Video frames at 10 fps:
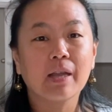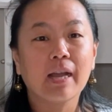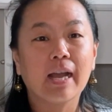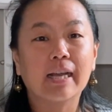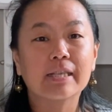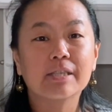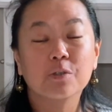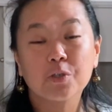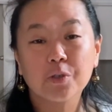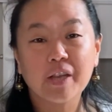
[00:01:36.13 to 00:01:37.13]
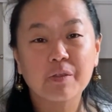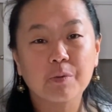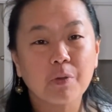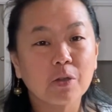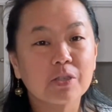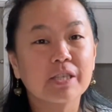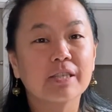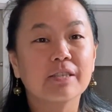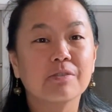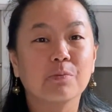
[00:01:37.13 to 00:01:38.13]
As social
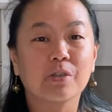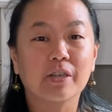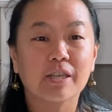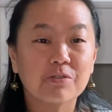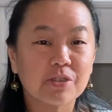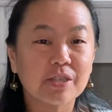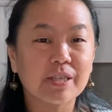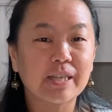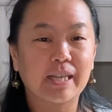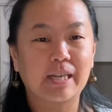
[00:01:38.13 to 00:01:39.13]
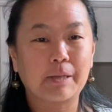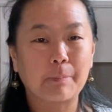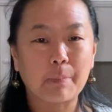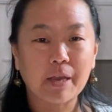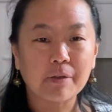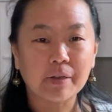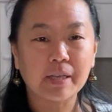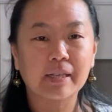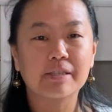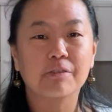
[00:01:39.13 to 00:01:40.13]
anthropologists, we're interested in
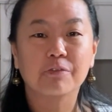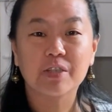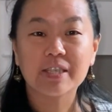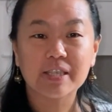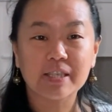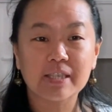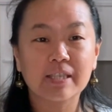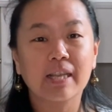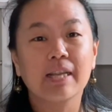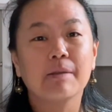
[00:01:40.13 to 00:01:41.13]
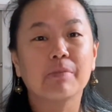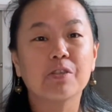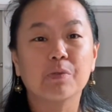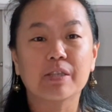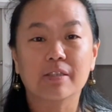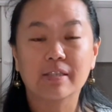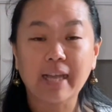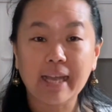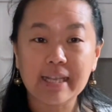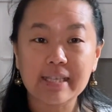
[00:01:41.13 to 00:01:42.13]
comparing differences between
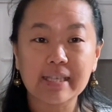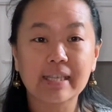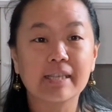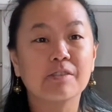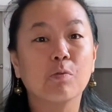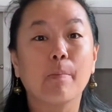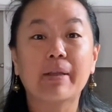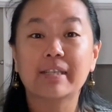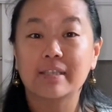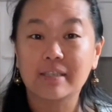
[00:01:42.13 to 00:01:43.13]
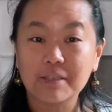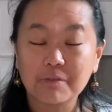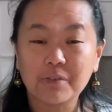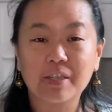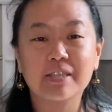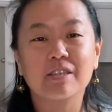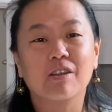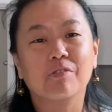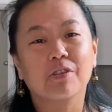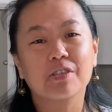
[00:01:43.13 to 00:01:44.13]
societies, what makes us different
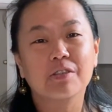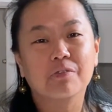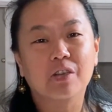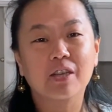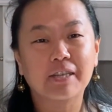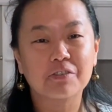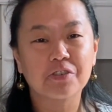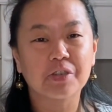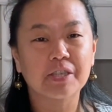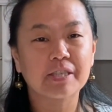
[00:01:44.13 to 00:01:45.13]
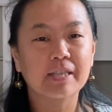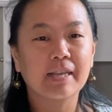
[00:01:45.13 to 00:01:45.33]
across different countries,